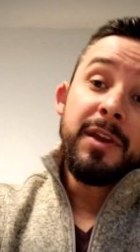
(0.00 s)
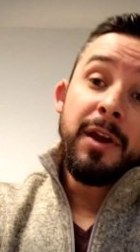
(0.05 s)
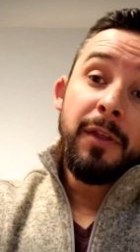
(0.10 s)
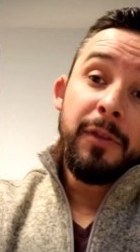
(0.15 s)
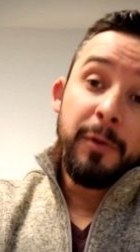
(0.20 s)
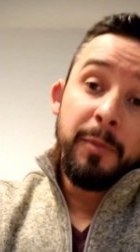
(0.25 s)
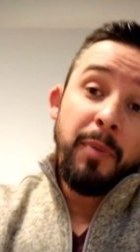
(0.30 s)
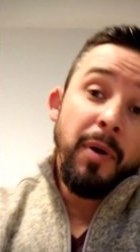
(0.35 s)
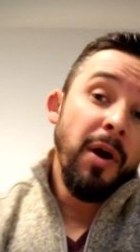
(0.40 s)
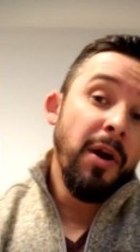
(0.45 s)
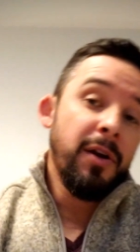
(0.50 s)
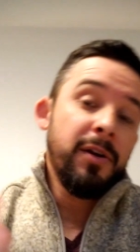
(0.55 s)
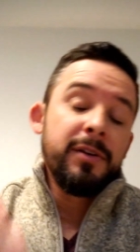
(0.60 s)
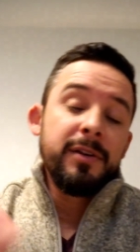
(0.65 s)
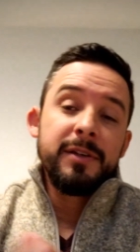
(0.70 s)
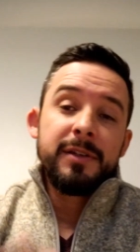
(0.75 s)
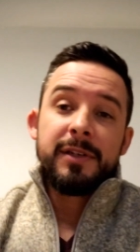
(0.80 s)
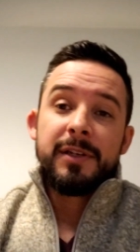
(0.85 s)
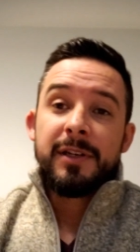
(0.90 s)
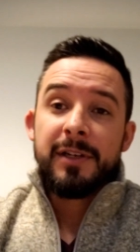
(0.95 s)
the other
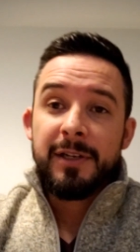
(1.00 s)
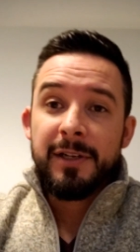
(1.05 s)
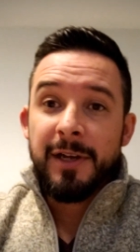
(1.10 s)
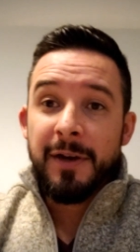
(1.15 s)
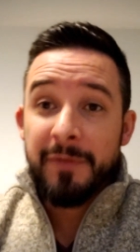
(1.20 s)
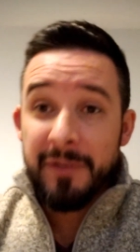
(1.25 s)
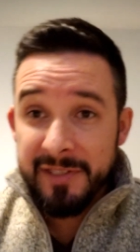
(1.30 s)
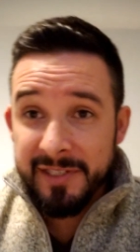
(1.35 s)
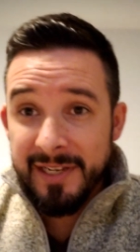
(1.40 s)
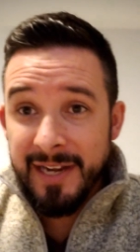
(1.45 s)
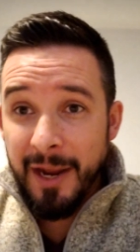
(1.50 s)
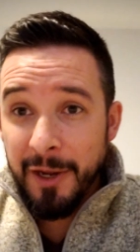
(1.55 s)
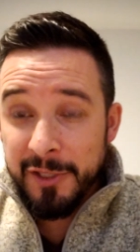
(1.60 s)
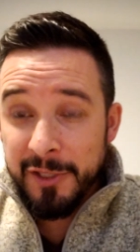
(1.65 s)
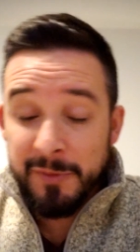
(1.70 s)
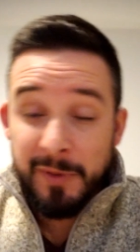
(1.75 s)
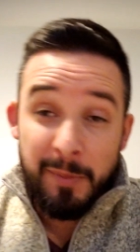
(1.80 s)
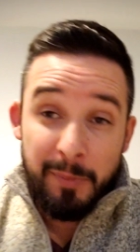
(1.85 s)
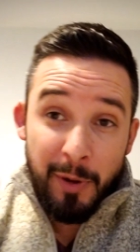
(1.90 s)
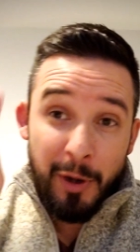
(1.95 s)
part of this
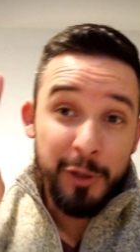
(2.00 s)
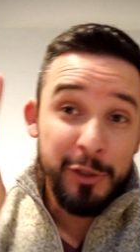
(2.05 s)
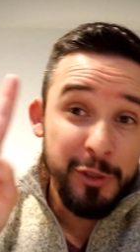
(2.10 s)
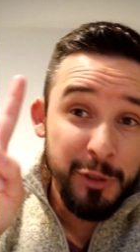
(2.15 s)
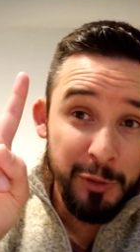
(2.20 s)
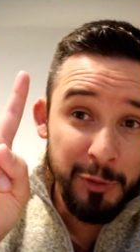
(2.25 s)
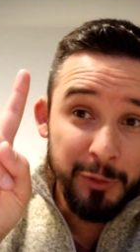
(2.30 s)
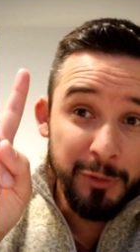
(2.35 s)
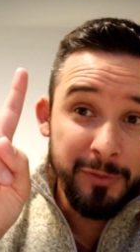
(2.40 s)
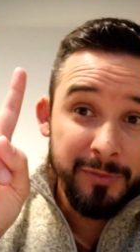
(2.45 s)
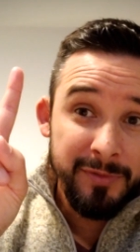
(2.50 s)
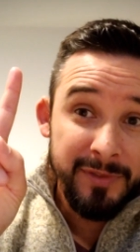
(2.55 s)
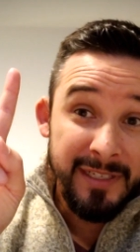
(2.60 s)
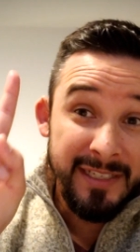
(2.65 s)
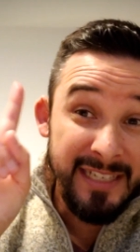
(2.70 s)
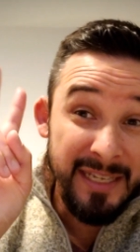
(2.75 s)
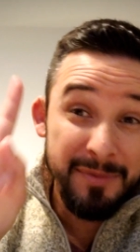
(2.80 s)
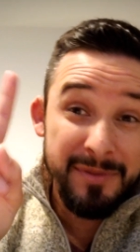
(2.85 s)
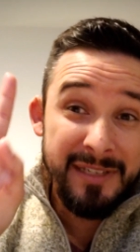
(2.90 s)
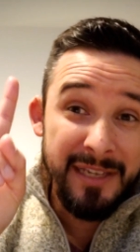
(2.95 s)
announcement, part two,
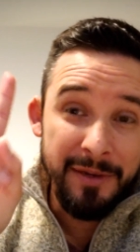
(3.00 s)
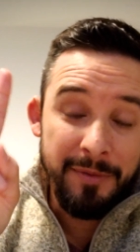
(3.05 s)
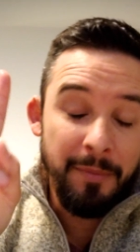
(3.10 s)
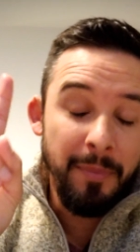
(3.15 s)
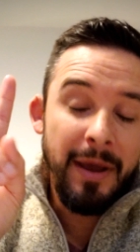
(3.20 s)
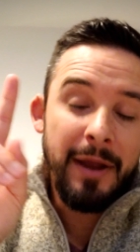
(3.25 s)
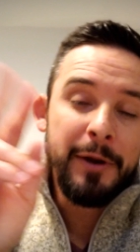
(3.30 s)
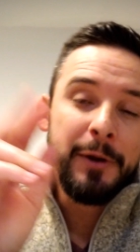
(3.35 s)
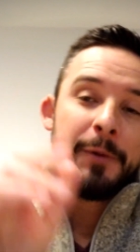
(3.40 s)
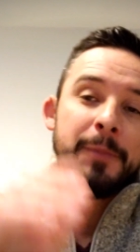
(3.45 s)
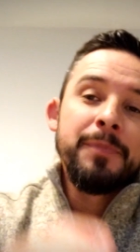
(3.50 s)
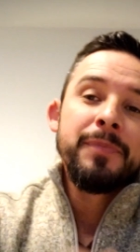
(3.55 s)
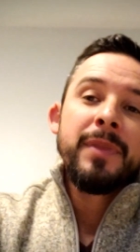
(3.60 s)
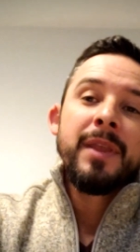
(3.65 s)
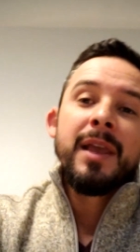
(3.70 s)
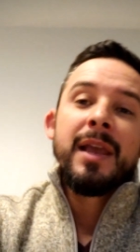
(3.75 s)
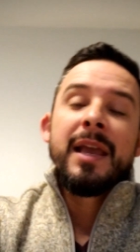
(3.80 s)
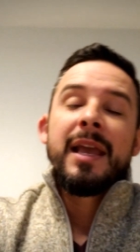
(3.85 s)
it keeps getting better,